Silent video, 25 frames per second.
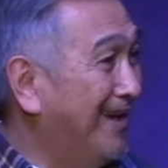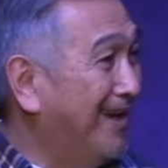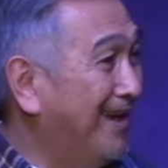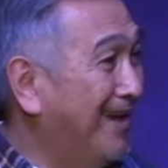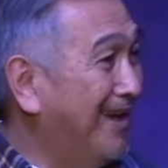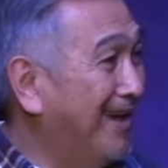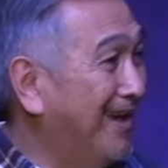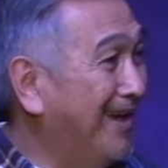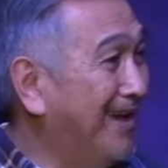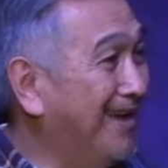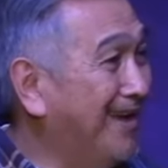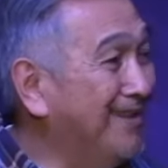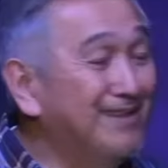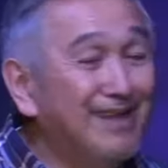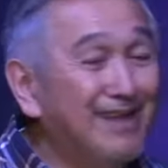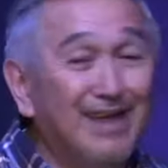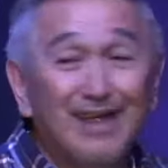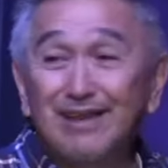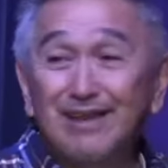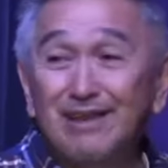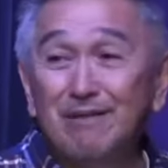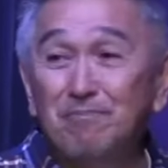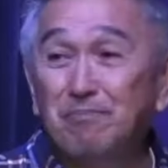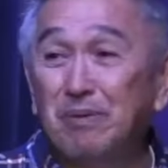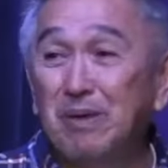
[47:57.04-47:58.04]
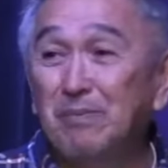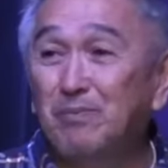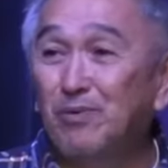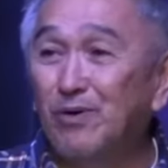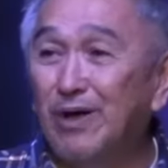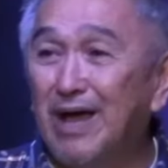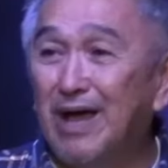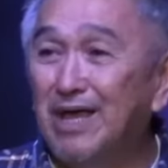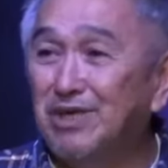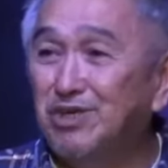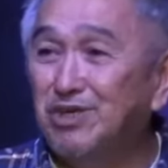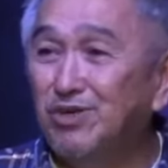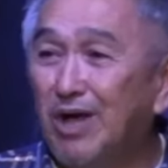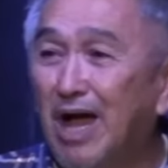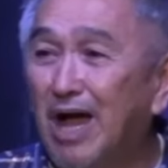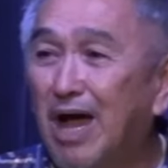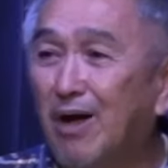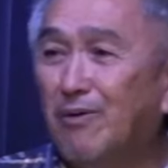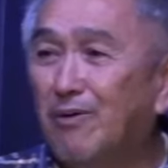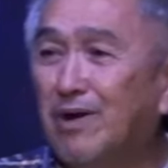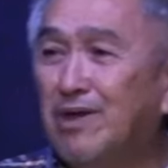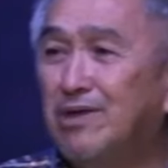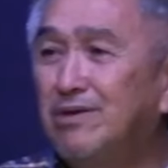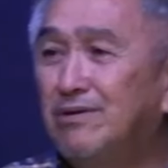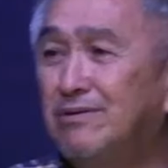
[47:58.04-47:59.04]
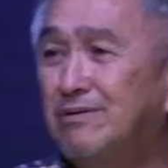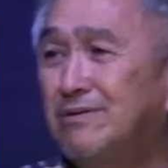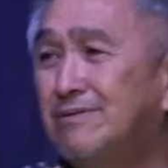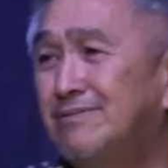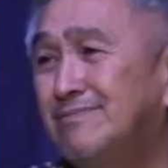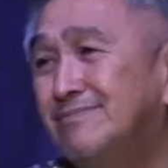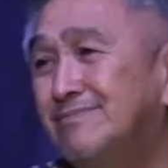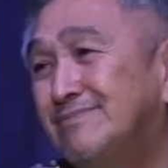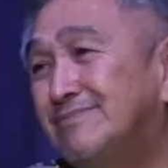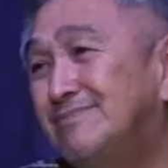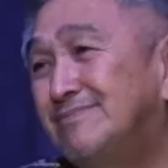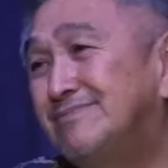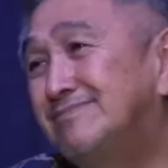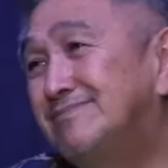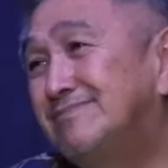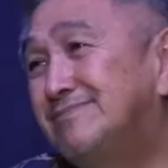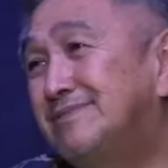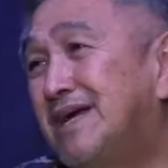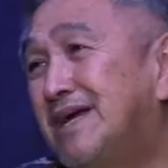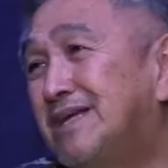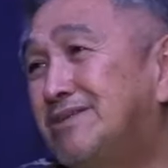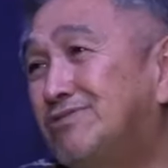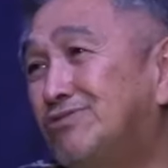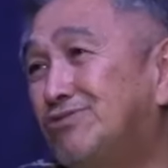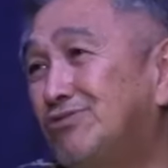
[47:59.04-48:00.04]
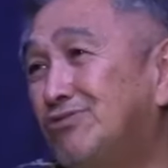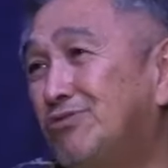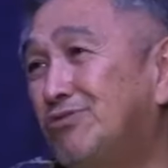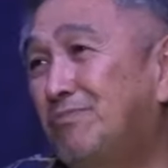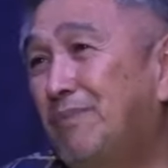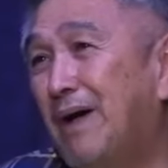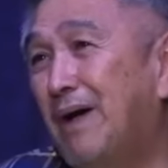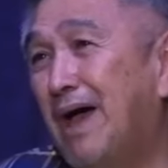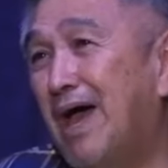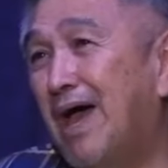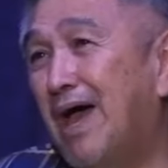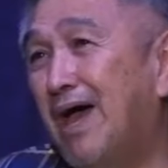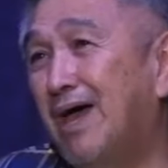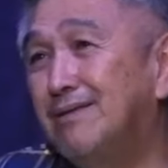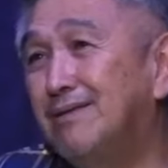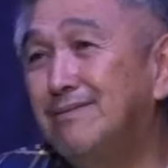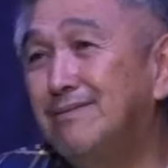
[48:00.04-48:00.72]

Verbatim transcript: And then people ask you, How are you? not too bad.